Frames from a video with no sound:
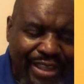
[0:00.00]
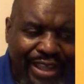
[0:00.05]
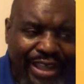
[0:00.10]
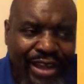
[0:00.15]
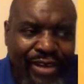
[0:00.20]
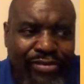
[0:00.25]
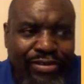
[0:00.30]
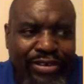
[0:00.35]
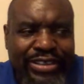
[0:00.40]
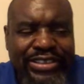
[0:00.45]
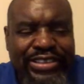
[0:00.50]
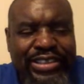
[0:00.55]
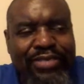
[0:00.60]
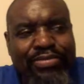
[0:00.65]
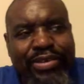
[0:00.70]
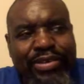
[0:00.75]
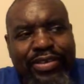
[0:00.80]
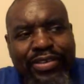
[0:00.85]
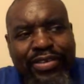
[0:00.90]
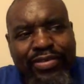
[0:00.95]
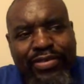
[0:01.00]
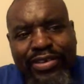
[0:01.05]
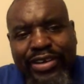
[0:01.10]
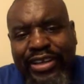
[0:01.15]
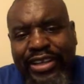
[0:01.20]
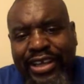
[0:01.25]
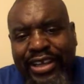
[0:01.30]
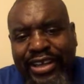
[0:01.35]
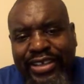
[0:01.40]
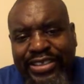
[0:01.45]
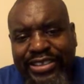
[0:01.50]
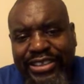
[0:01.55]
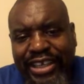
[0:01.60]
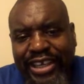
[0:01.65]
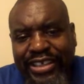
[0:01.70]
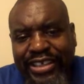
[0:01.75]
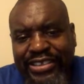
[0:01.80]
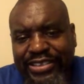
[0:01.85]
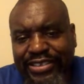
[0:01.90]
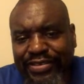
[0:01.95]
I wish that brother would have got a
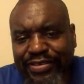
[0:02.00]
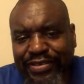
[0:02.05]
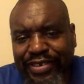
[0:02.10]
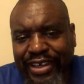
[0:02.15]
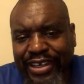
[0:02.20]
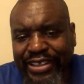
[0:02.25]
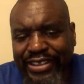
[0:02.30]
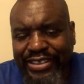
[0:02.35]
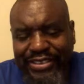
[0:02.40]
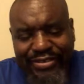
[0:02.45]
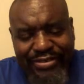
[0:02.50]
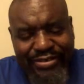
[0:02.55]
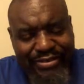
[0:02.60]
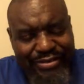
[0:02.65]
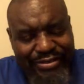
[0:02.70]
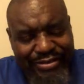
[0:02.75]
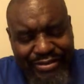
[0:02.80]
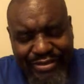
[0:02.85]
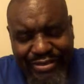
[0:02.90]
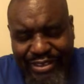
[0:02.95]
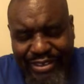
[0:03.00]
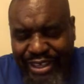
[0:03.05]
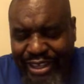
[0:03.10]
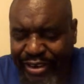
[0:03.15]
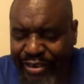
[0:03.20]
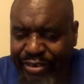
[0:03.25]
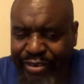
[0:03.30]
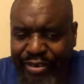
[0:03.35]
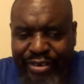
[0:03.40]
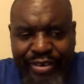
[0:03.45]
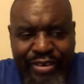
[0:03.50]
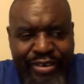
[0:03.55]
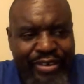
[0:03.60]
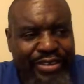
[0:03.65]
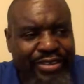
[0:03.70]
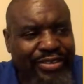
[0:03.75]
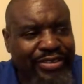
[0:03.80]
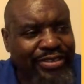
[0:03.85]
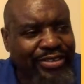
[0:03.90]
chance to fight Leonard,